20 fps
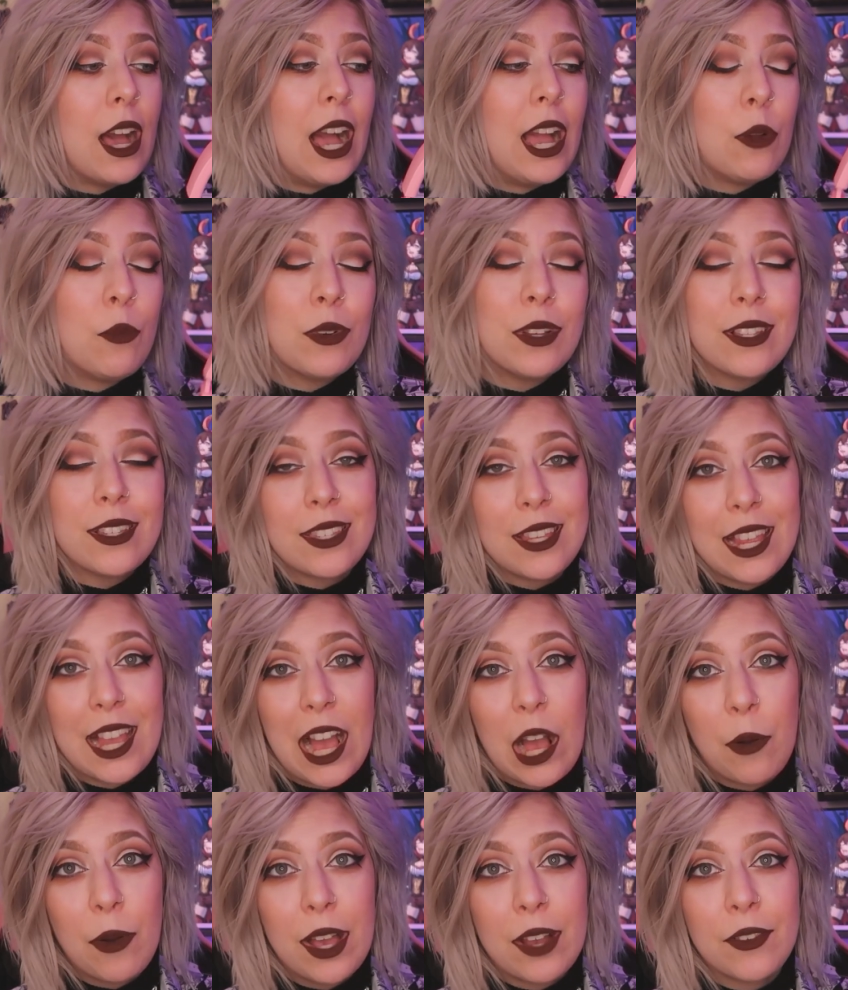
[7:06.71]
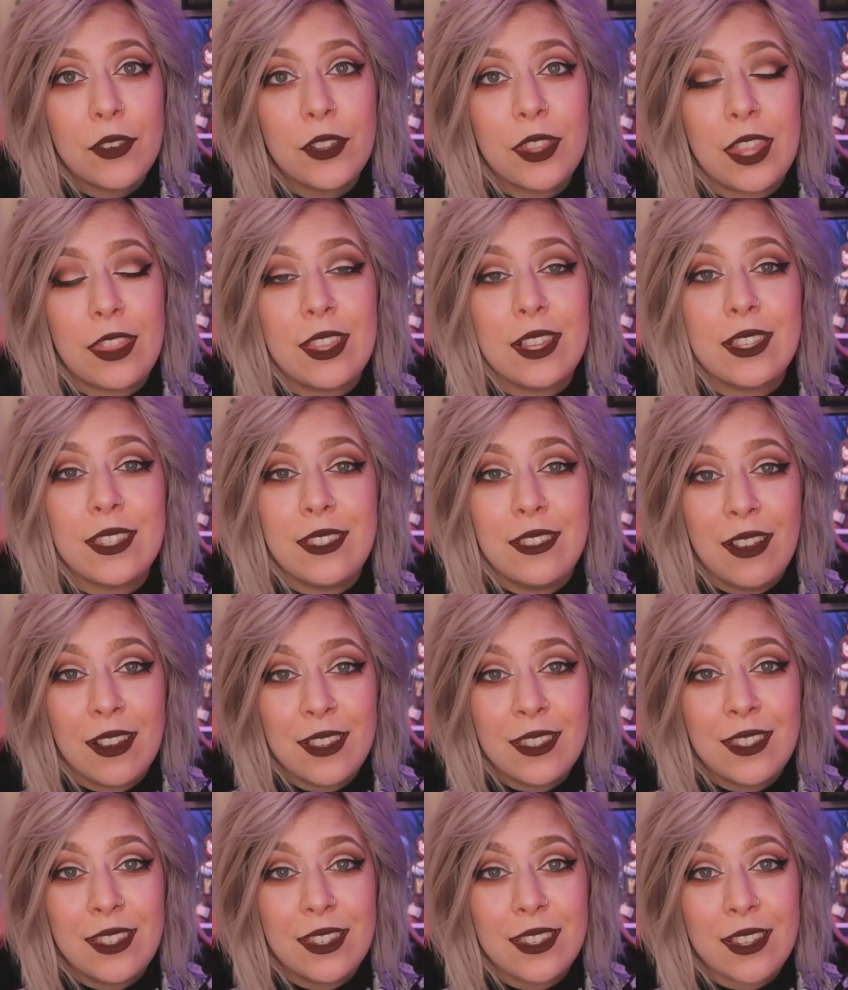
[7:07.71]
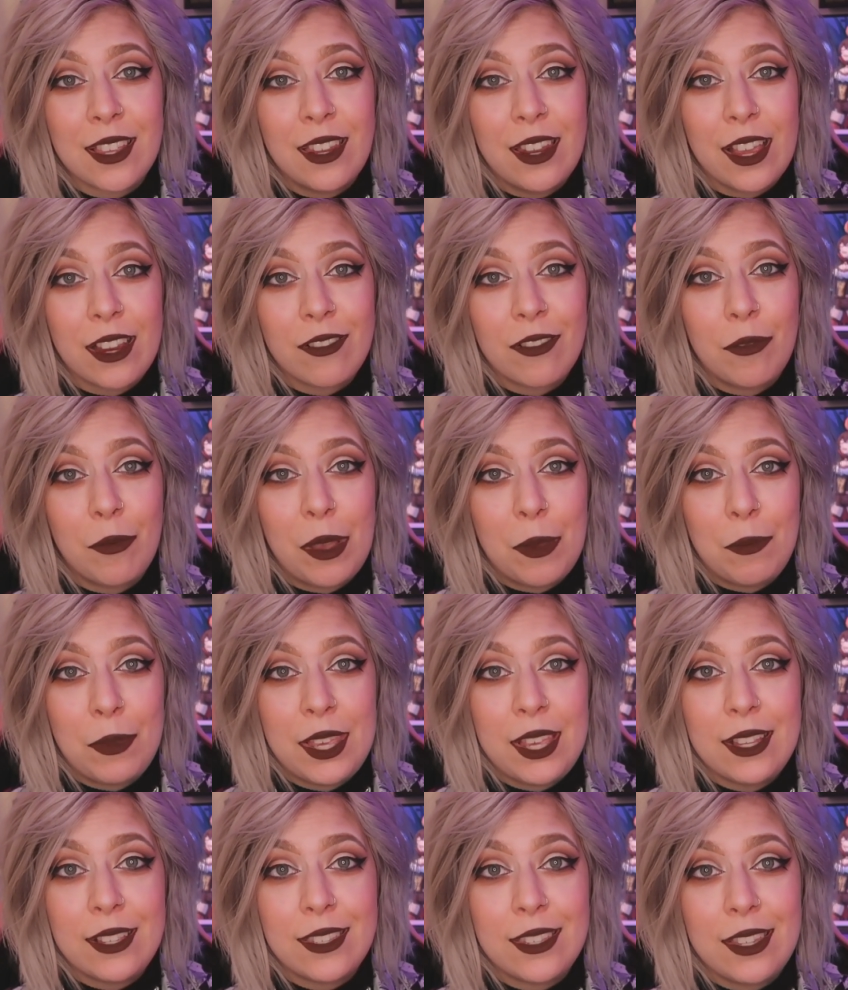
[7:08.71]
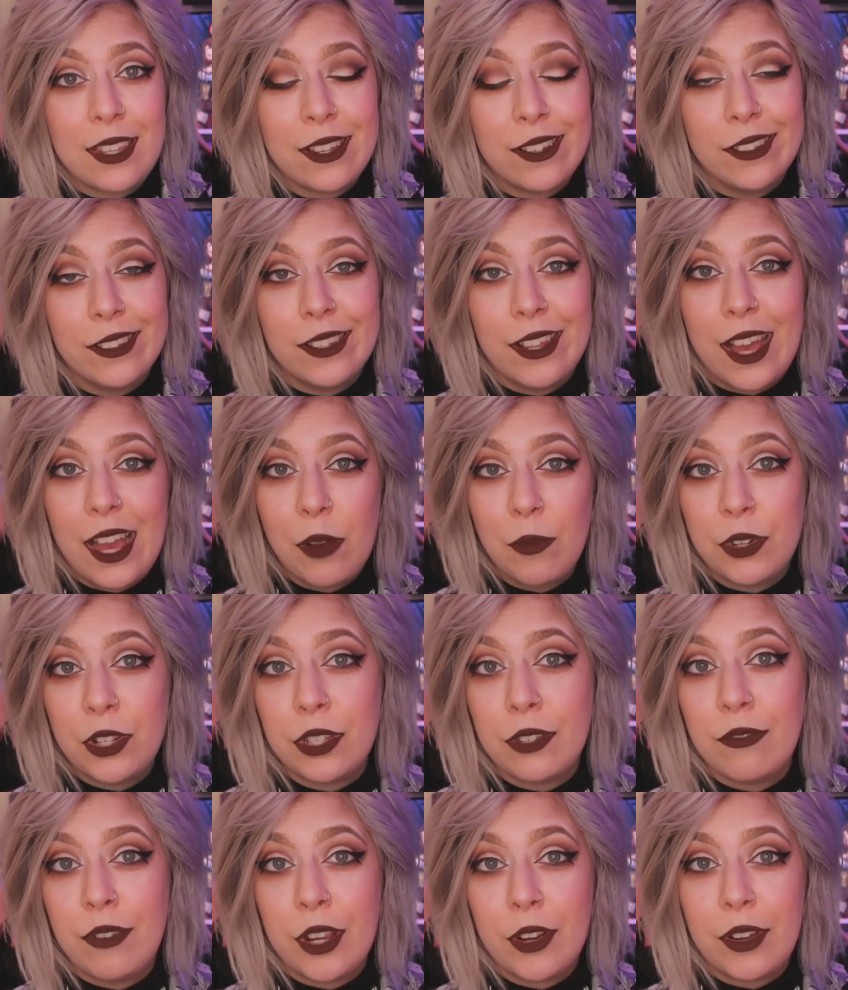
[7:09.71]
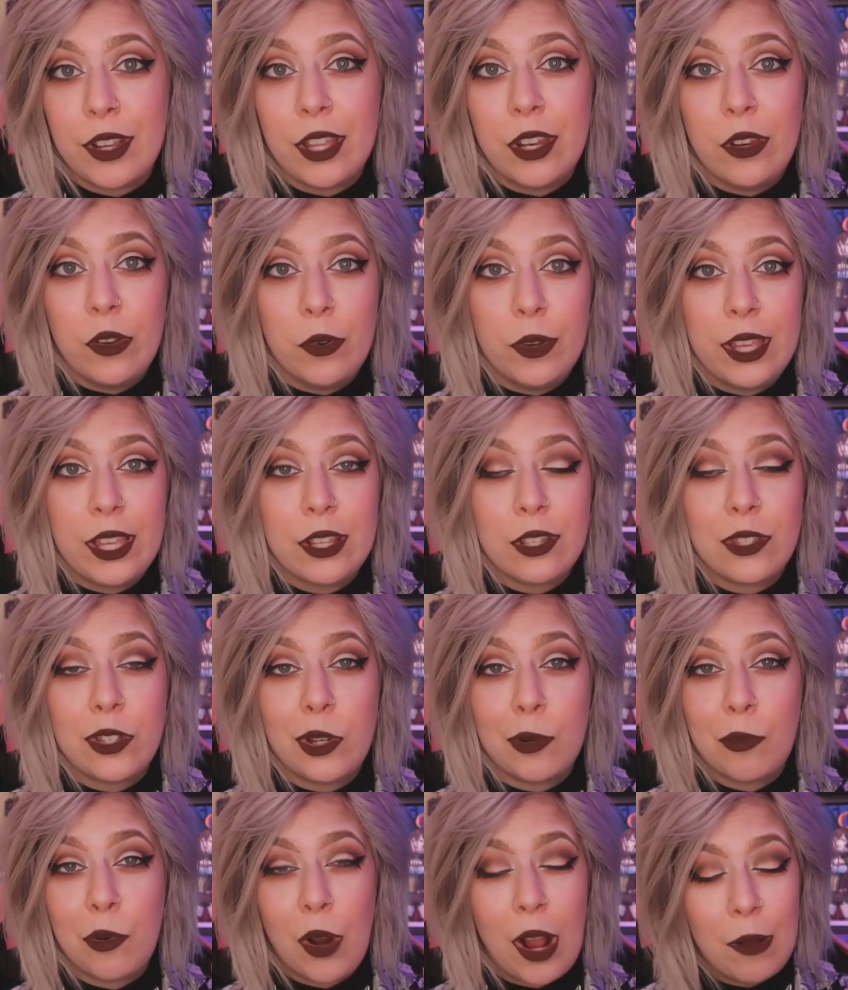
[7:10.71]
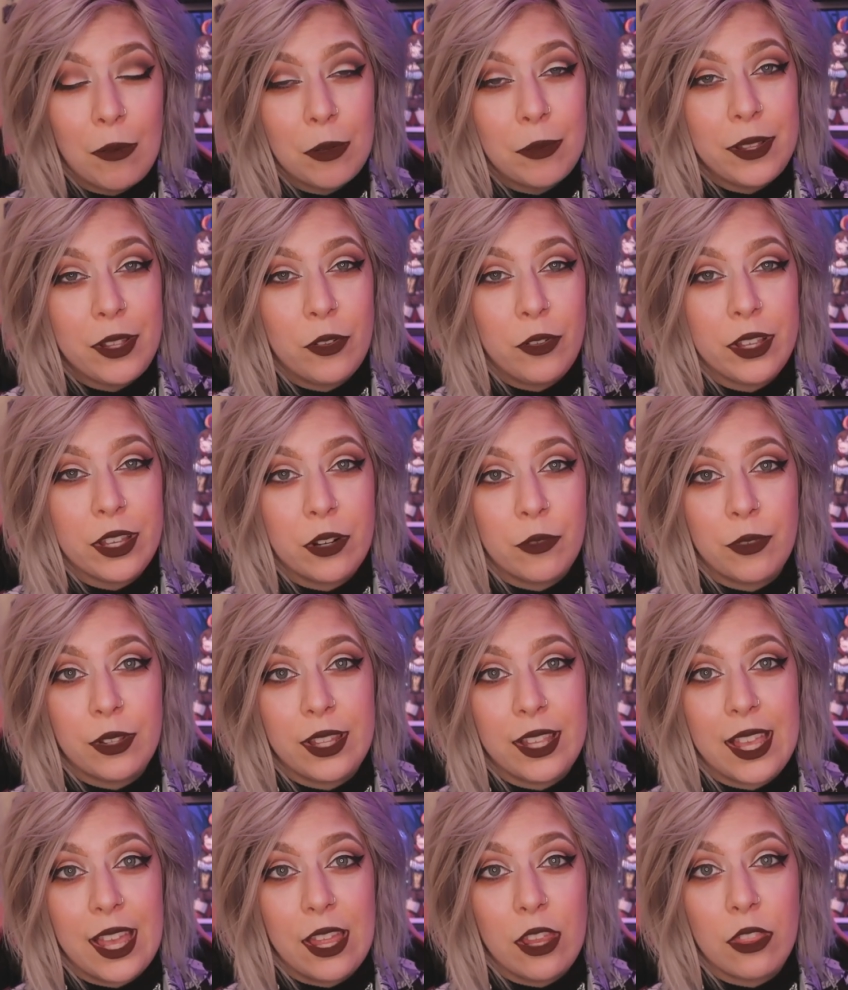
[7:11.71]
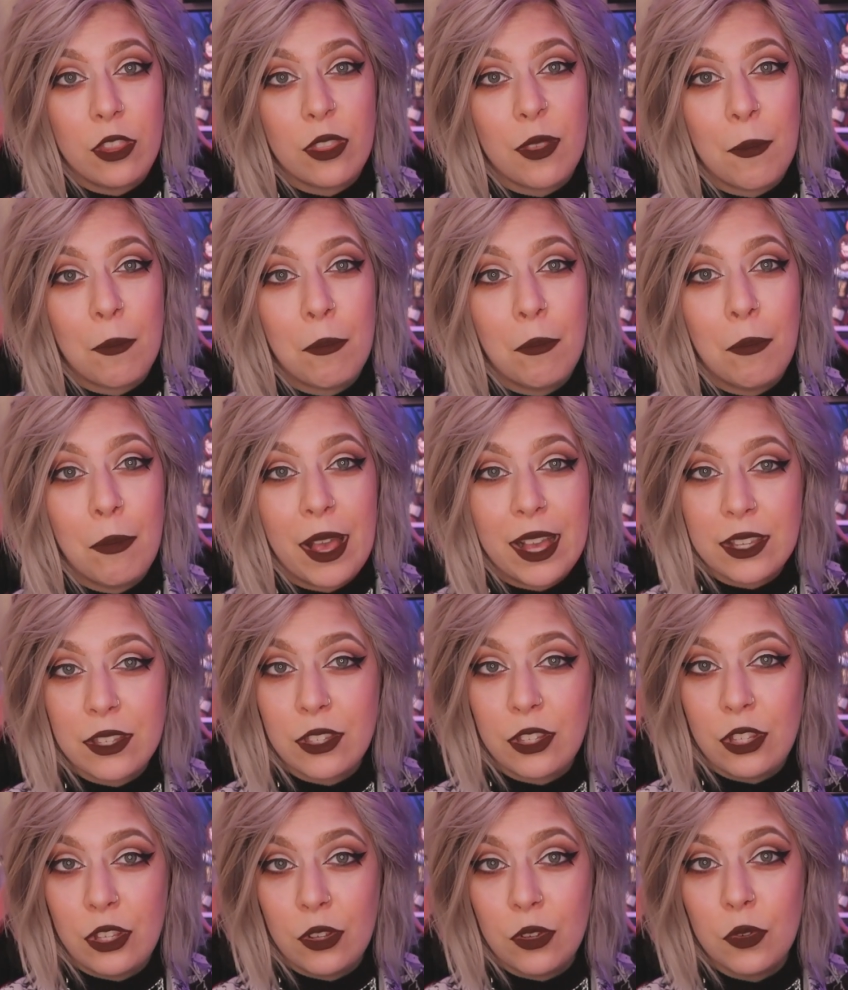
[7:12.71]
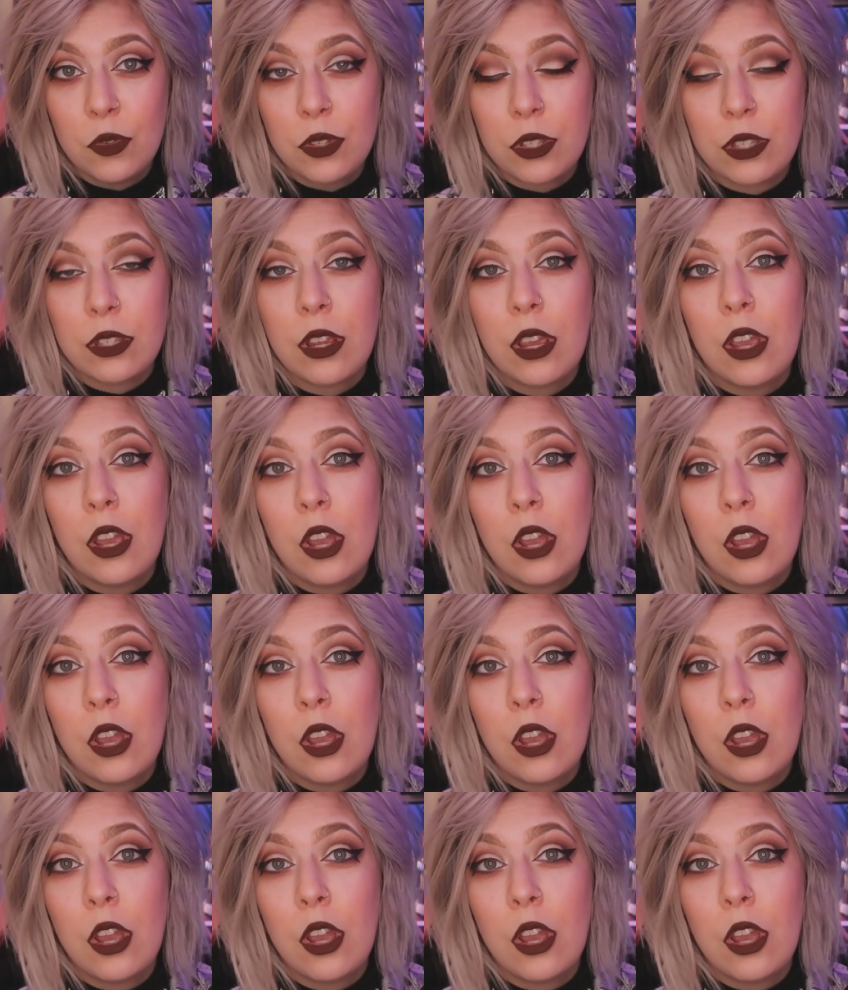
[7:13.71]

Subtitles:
I will say, however, that this does disconnect from my PC a lot, which is very annoying, so you're probably only gonna really get the best use